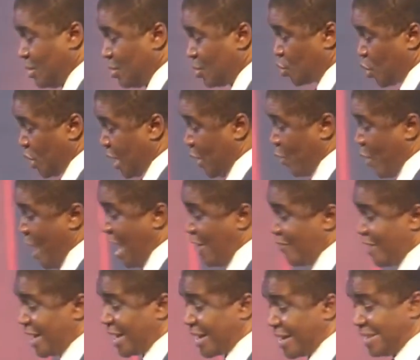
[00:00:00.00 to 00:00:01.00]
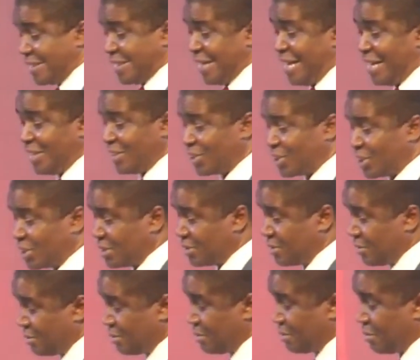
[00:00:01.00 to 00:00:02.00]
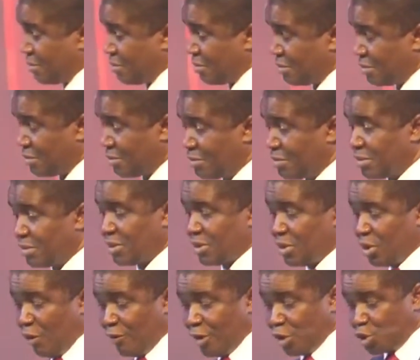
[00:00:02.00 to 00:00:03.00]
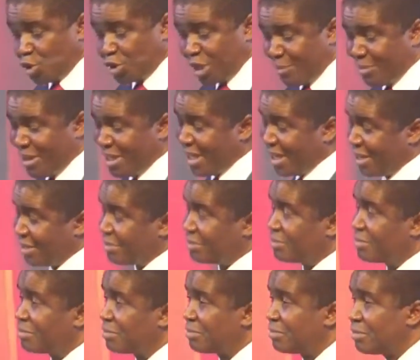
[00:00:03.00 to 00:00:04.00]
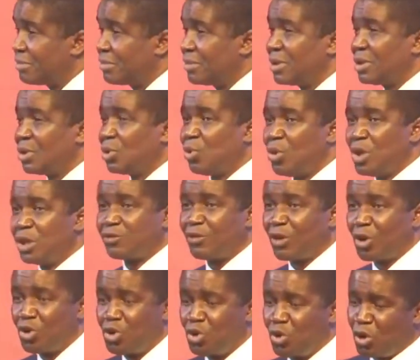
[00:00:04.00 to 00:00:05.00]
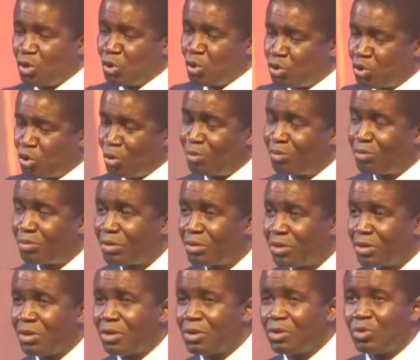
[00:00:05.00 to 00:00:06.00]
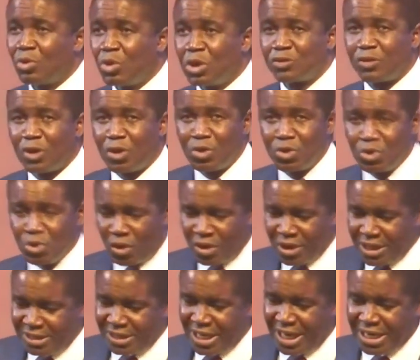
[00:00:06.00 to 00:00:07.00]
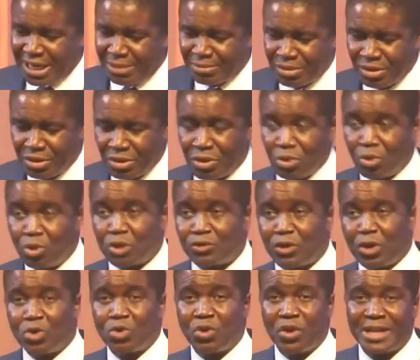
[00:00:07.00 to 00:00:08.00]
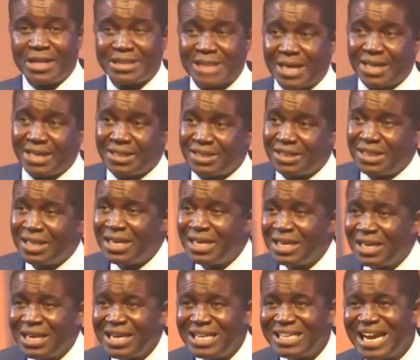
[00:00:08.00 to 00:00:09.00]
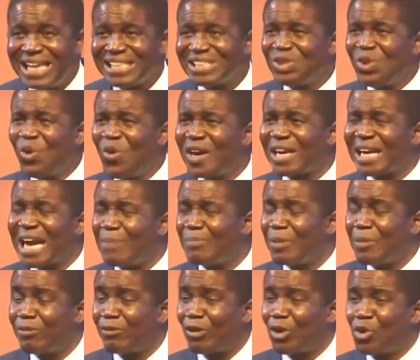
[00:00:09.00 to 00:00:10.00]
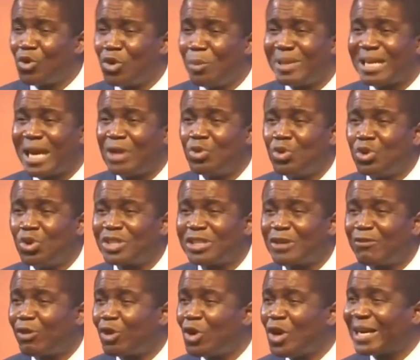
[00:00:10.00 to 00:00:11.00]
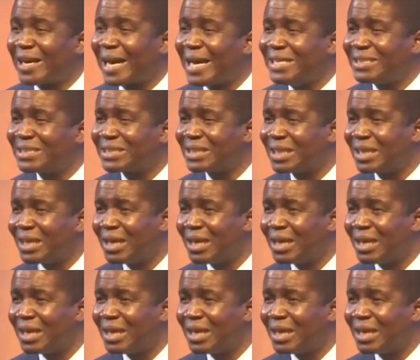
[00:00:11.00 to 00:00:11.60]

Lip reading: Today we have the craziness of the social media. Who is following you on YouTube? Who is following you on Instagram? Who is following you on this and this? There is no crime people following you, but are you yourself following Christ?